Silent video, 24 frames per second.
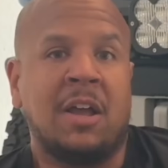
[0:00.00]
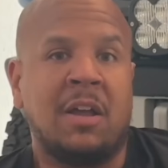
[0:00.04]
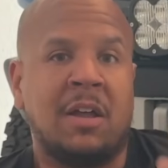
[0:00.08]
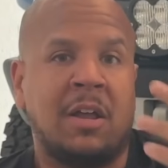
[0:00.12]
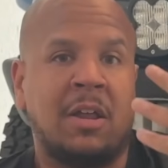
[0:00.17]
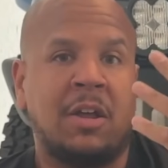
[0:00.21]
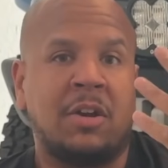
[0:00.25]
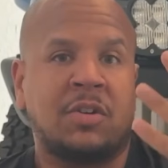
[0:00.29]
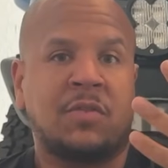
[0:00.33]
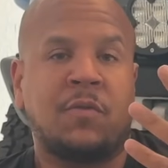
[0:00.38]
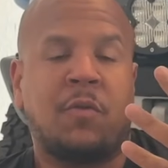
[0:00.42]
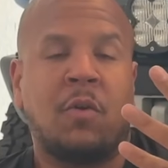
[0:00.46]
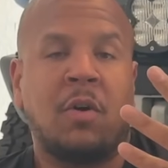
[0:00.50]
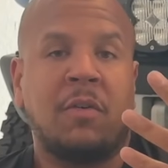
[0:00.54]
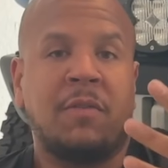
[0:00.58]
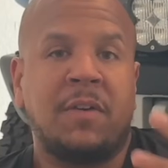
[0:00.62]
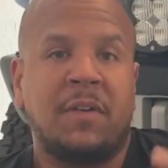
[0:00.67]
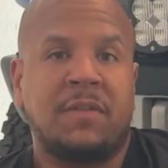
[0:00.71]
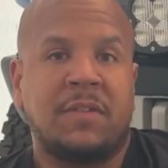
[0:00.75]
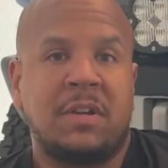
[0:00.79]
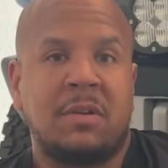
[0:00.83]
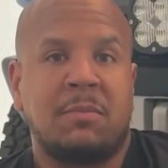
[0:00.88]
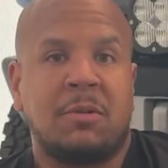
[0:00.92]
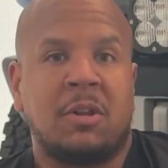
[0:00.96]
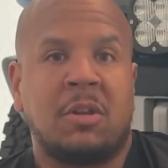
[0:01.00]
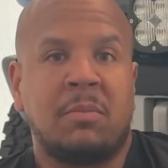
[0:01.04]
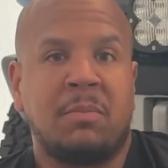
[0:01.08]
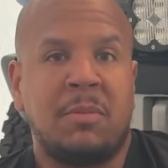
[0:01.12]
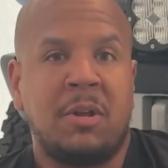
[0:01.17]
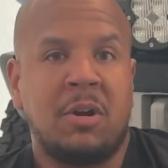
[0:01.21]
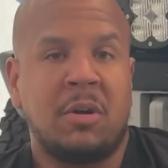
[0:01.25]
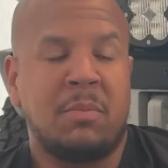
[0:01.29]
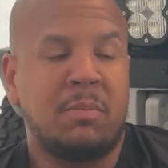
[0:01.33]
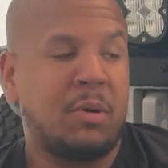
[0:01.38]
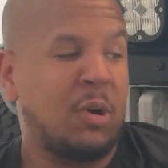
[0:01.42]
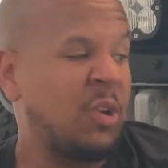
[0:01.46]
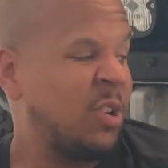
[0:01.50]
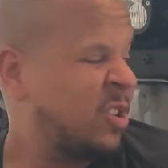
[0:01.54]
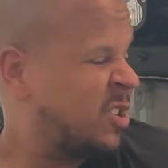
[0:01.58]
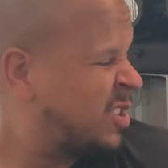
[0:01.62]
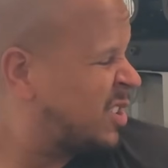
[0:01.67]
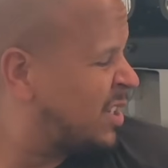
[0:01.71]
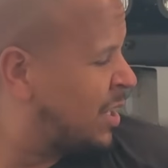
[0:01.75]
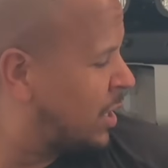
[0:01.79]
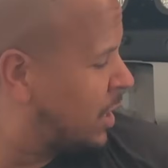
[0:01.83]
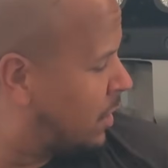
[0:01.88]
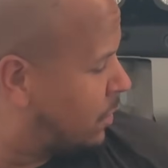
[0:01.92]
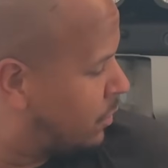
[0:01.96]
There's 4 15mm
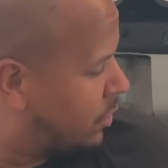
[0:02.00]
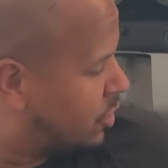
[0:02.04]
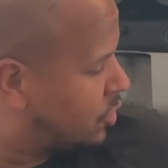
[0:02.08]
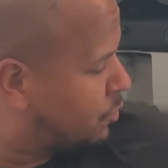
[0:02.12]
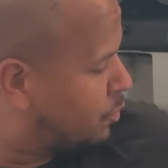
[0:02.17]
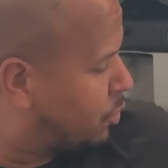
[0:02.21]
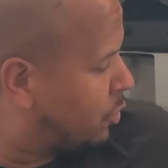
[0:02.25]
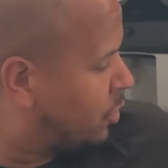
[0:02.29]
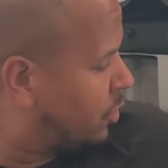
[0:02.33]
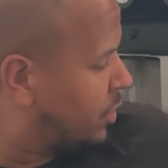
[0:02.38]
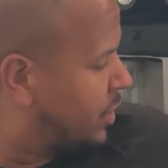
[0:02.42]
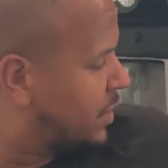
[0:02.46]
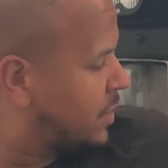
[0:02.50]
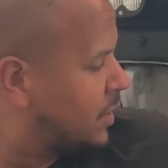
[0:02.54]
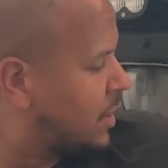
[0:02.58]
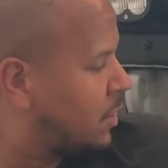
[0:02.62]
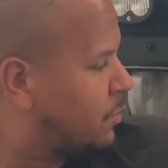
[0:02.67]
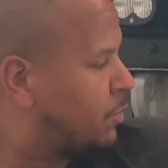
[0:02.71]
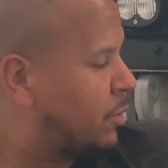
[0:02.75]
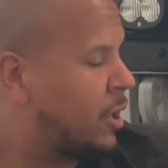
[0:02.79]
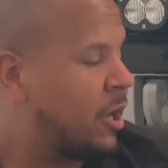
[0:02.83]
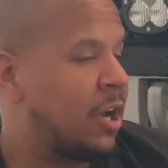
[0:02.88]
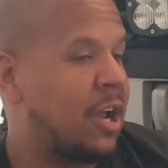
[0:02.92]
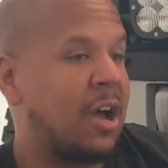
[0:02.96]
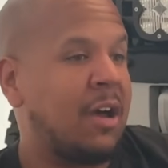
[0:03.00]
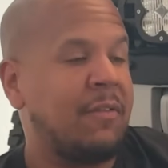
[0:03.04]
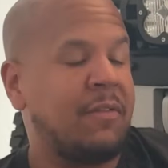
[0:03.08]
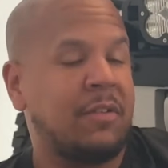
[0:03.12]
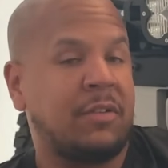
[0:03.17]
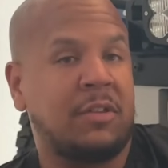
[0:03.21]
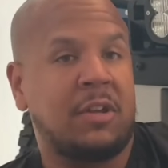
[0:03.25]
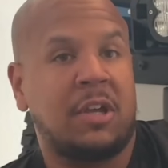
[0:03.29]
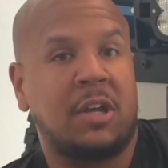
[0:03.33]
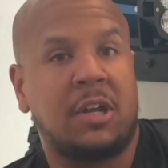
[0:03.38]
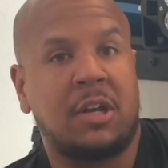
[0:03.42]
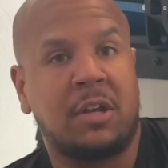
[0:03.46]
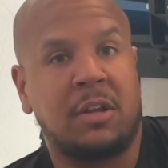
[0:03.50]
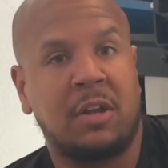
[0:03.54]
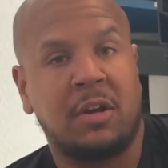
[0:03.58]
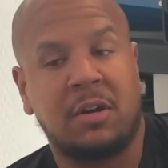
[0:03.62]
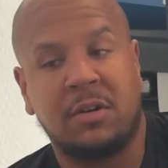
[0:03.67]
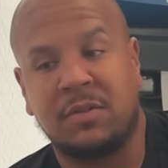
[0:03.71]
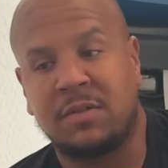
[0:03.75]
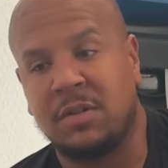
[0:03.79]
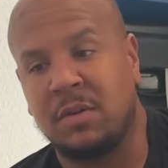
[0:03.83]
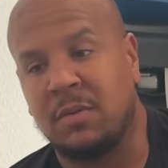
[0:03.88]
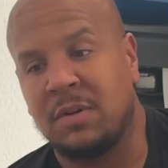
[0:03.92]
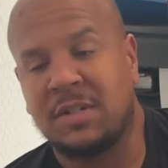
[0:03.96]
bolts which pull the skid plate off, and then
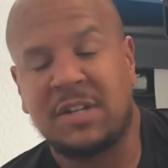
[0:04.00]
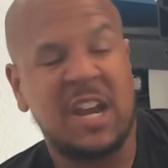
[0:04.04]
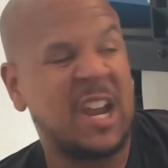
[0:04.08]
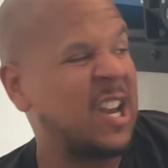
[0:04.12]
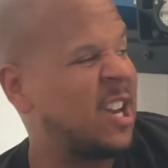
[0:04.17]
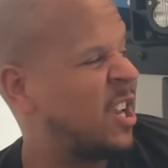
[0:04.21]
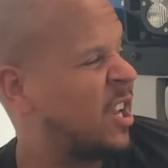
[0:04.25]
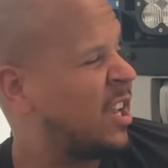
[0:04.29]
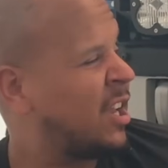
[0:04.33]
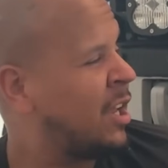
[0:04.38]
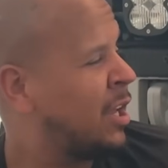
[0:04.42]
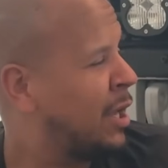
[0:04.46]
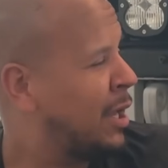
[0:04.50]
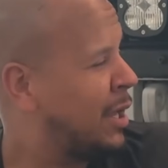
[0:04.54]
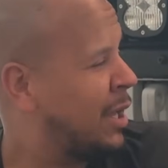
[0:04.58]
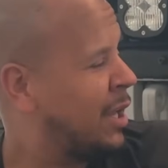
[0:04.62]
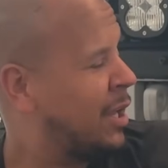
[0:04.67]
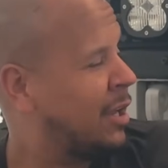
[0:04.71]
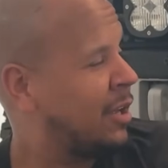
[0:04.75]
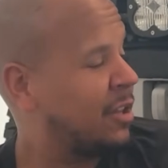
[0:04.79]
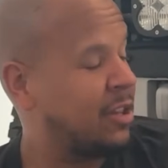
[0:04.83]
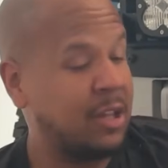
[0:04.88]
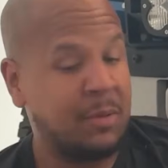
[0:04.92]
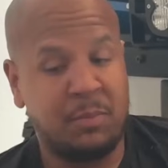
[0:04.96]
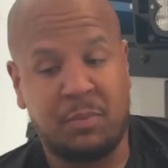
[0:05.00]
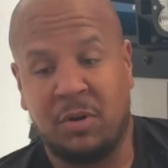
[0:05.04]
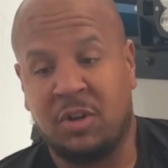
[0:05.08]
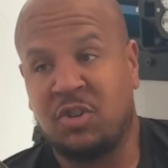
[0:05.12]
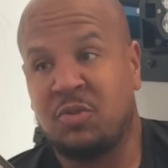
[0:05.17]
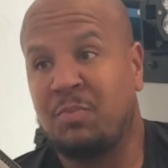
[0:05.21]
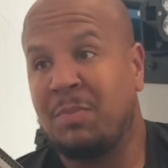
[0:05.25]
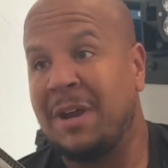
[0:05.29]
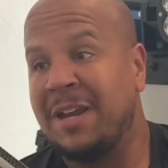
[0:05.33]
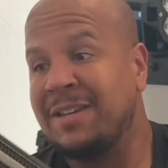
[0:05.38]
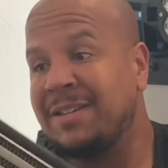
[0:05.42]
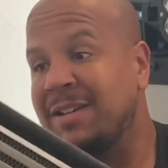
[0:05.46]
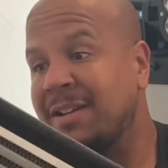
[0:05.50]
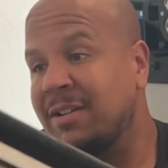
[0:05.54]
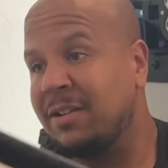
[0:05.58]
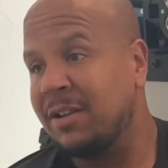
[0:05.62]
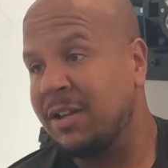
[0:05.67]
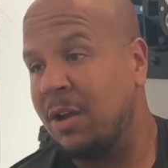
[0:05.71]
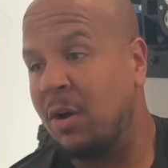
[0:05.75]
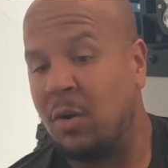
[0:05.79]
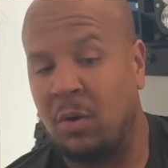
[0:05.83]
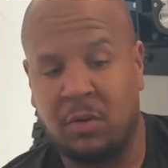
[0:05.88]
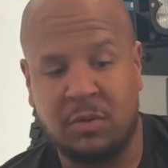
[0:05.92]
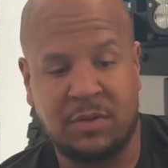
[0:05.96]
there's the retaining clip which basically
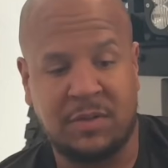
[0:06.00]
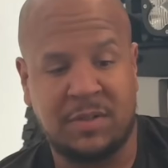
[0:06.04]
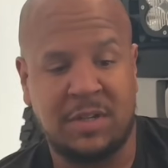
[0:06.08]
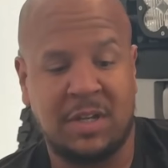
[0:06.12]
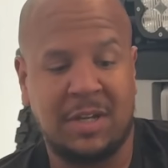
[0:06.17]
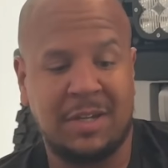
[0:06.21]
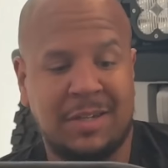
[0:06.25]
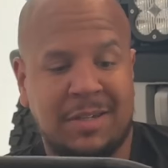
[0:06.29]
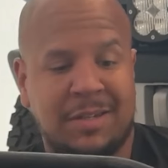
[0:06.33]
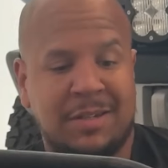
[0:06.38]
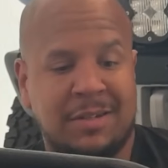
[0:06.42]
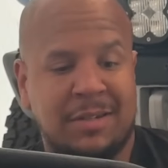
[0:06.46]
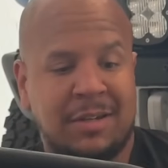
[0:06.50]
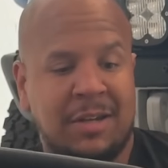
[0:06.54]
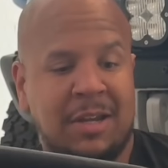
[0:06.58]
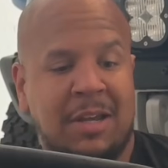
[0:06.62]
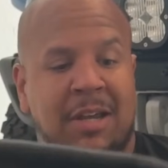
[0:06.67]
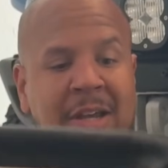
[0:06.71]
holds this